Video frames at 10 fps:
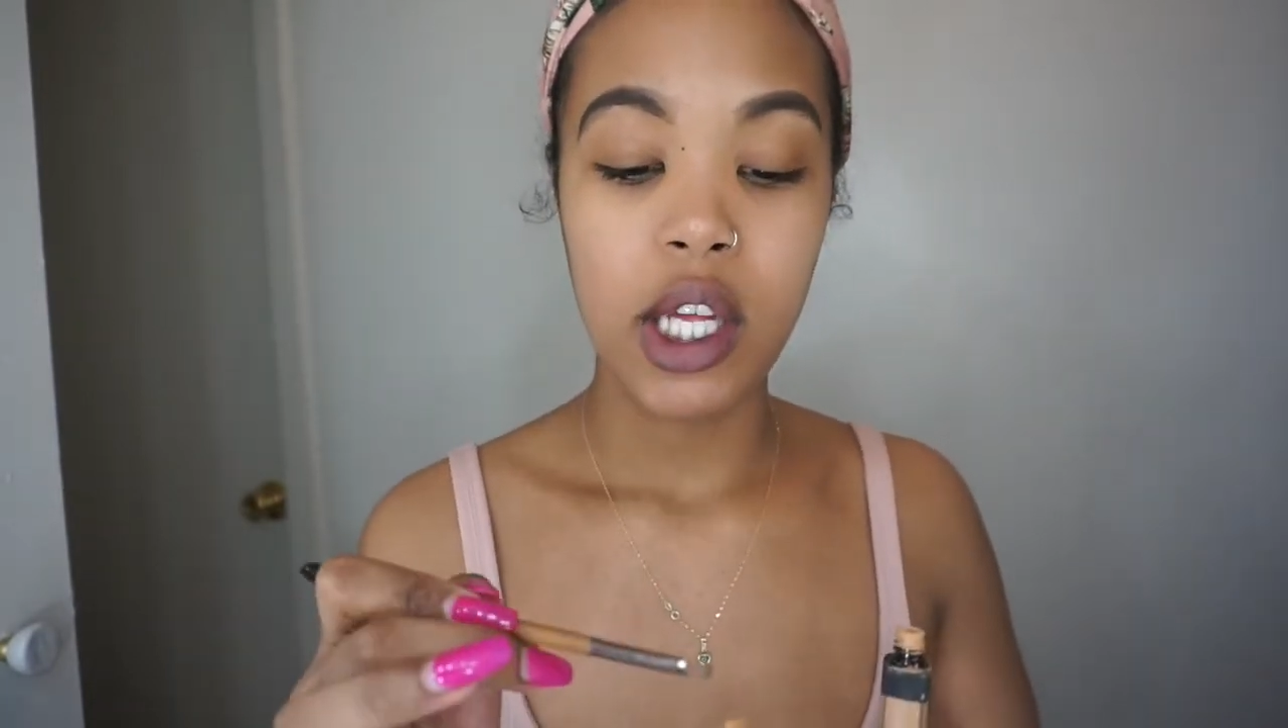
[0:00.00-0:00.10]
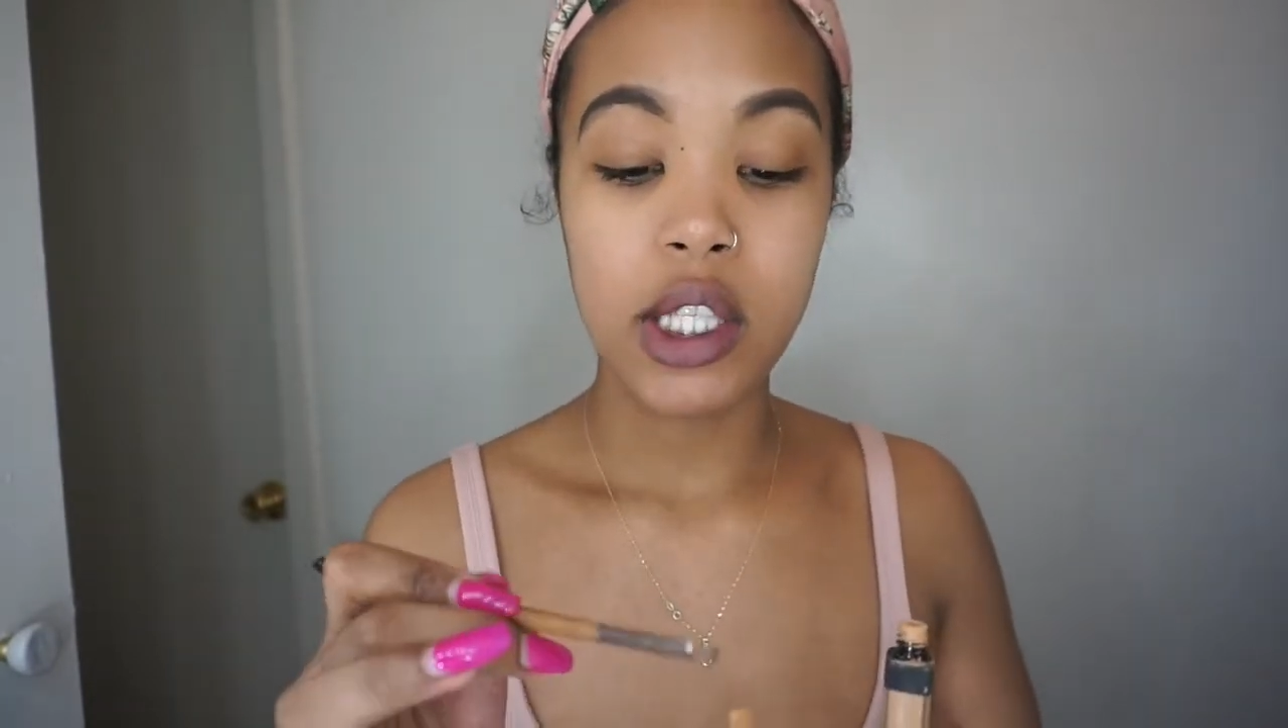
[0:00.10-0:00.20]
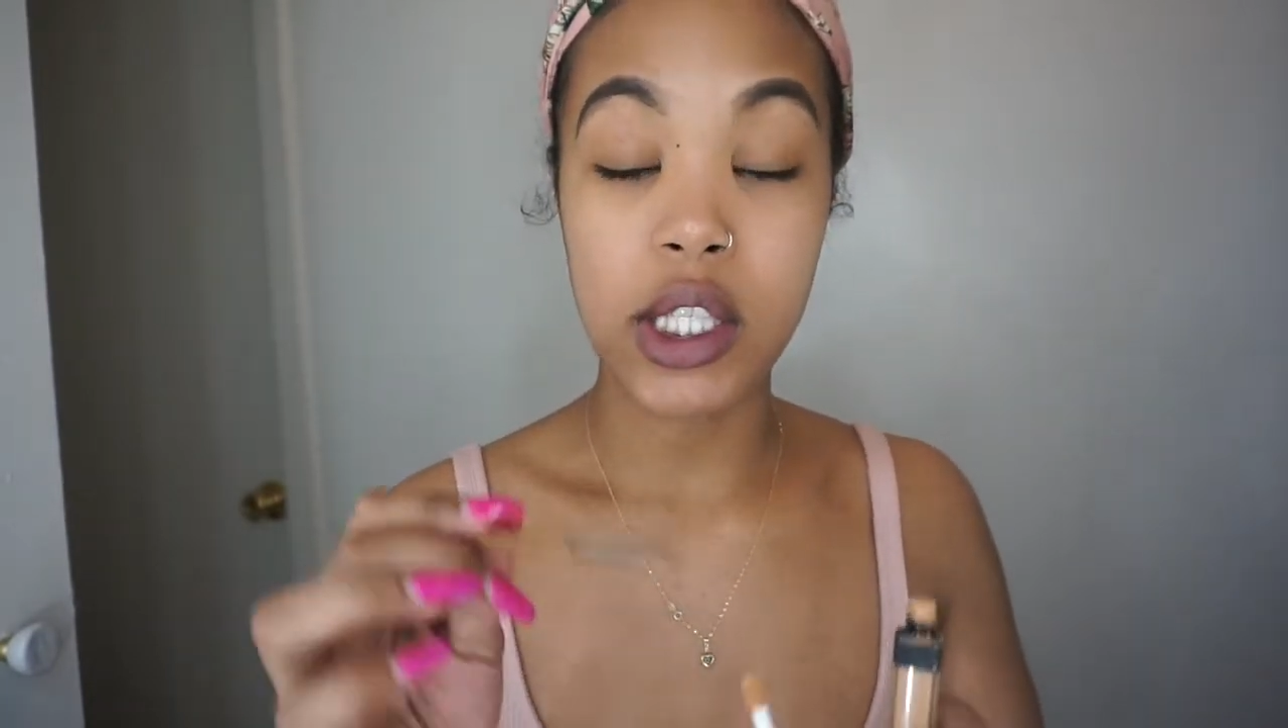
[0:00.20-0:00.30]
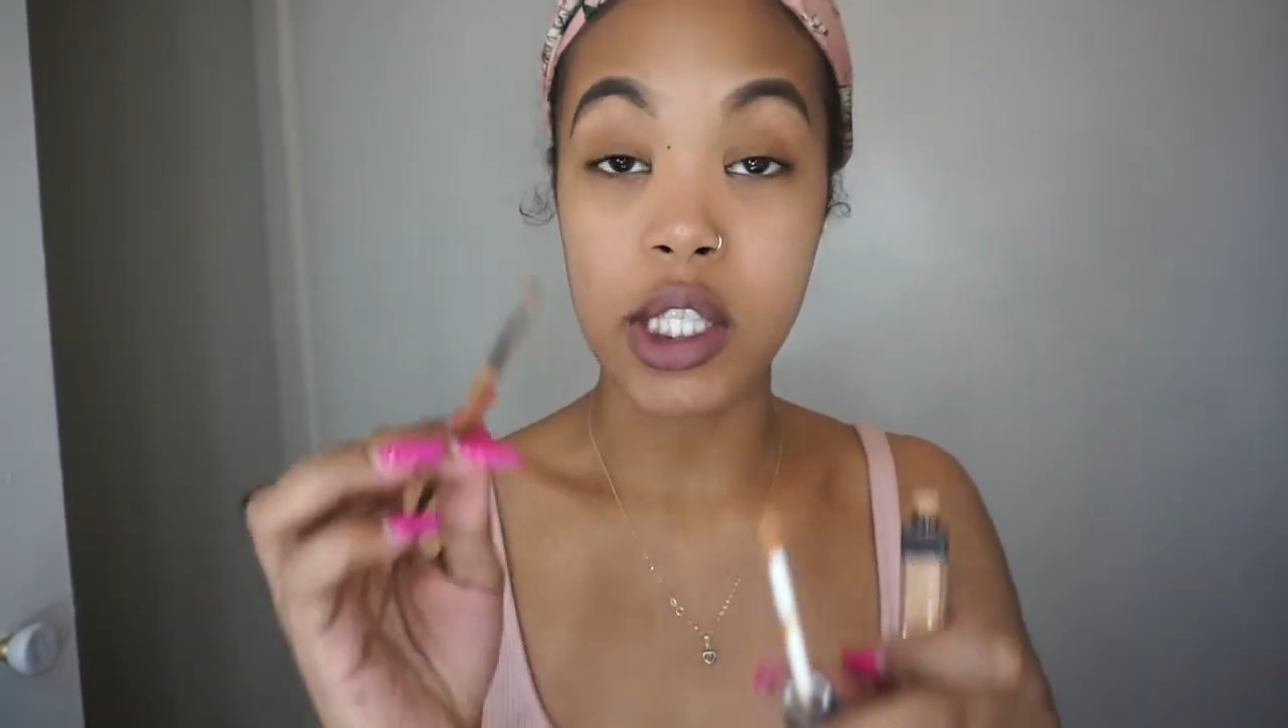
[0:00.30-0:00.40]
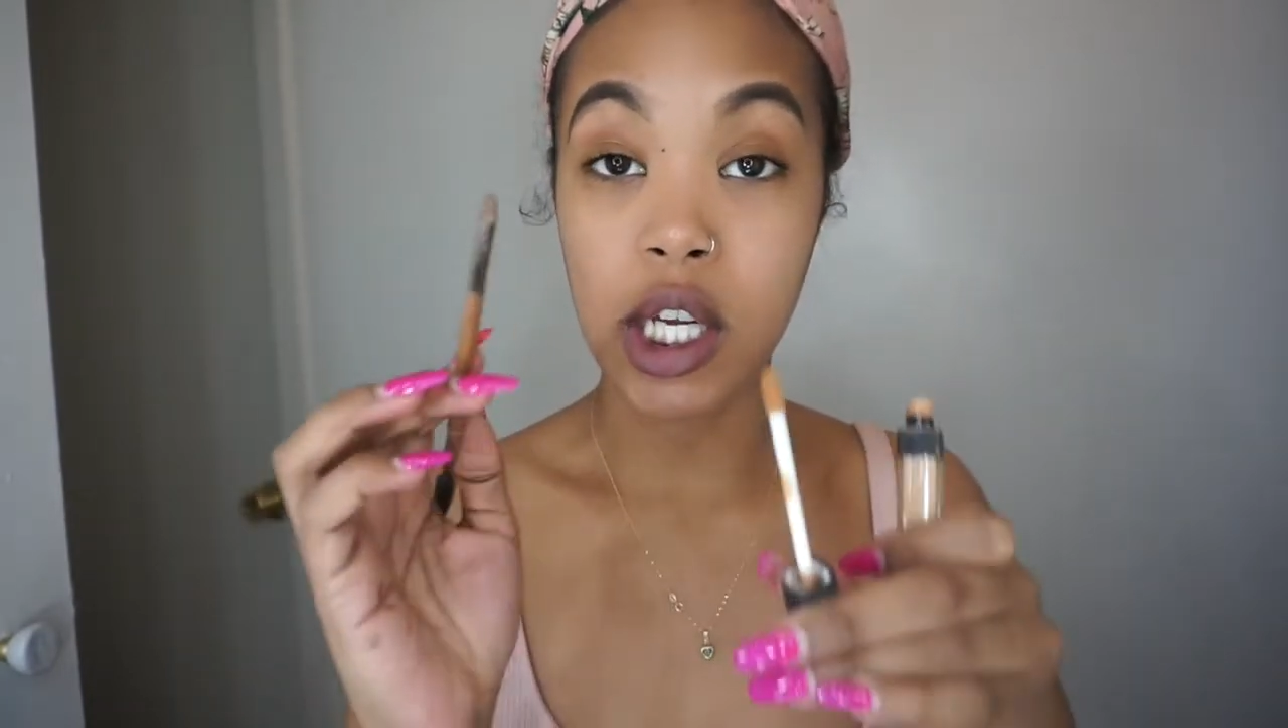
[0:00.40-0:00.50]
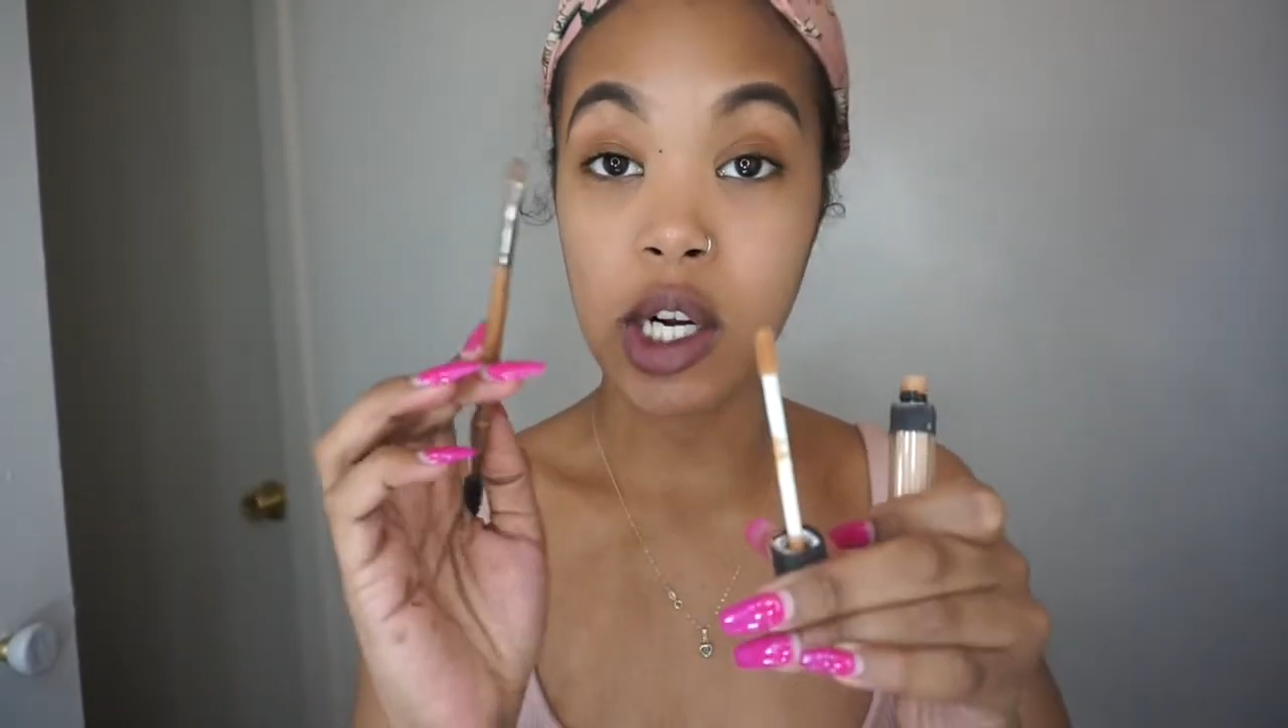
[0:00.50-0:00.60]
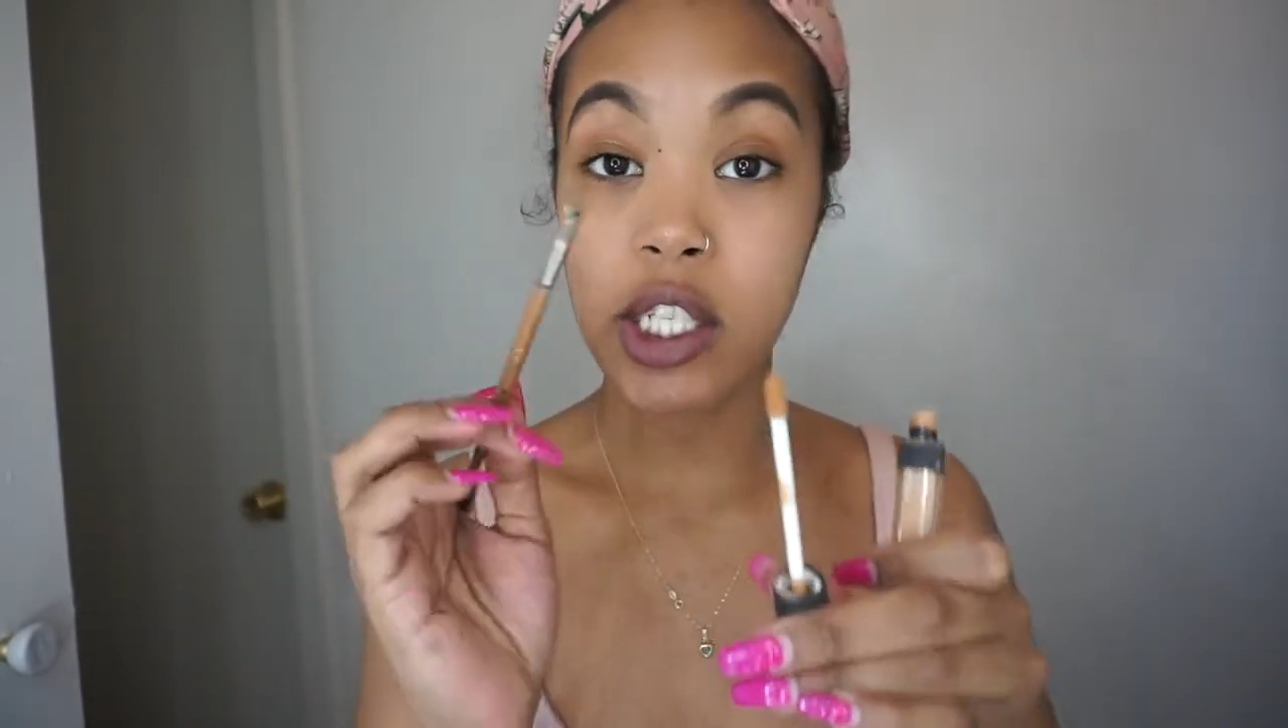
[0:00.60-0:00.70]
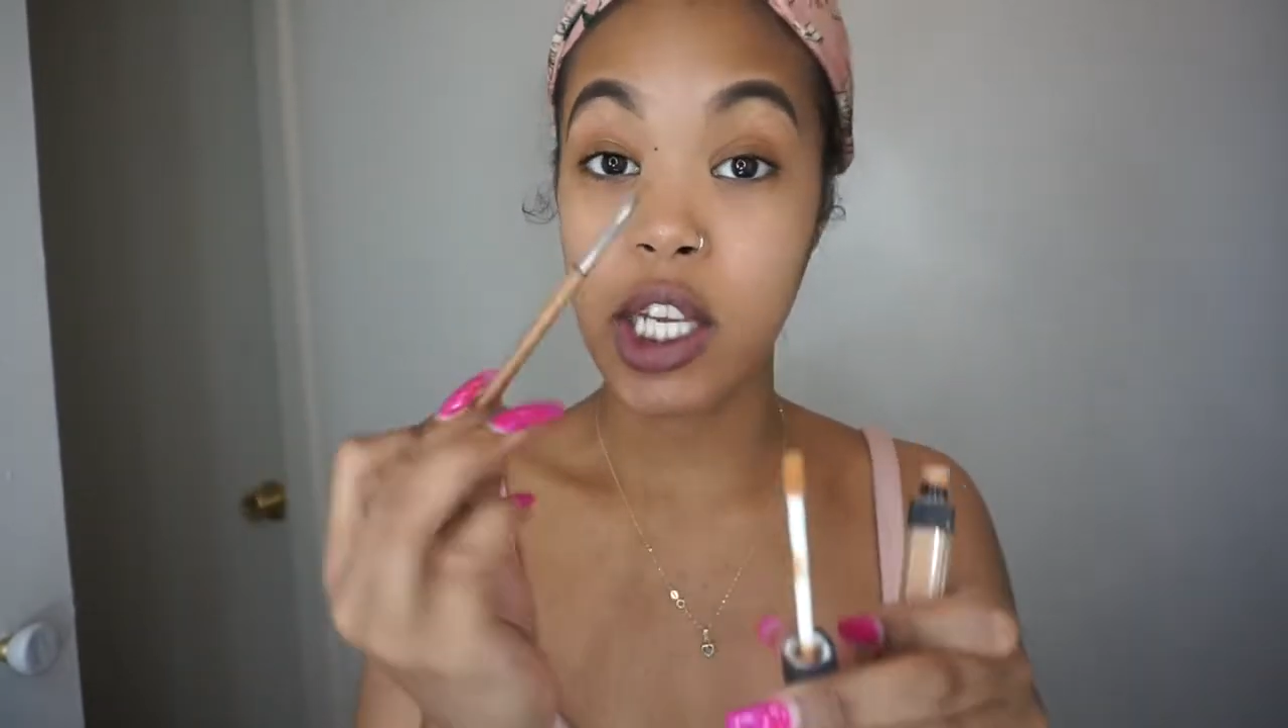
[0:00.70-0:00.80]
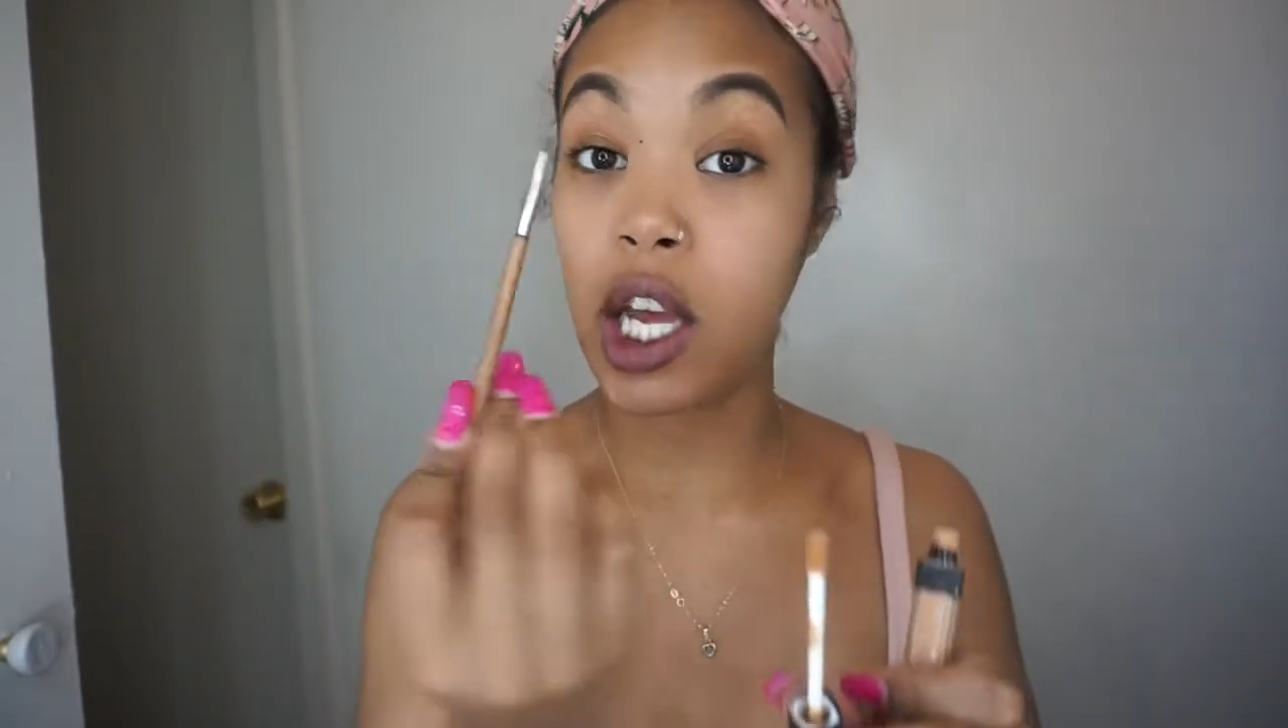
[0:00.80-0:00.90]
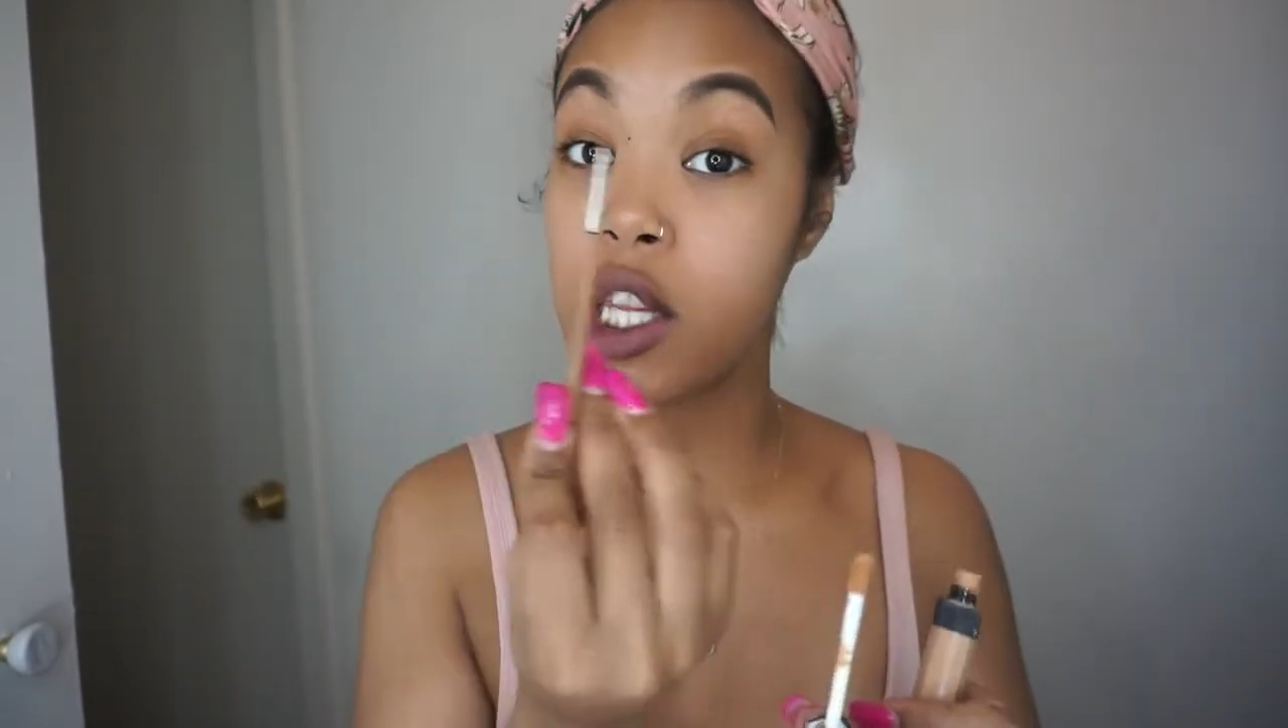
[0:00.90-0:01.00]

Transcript: Then I take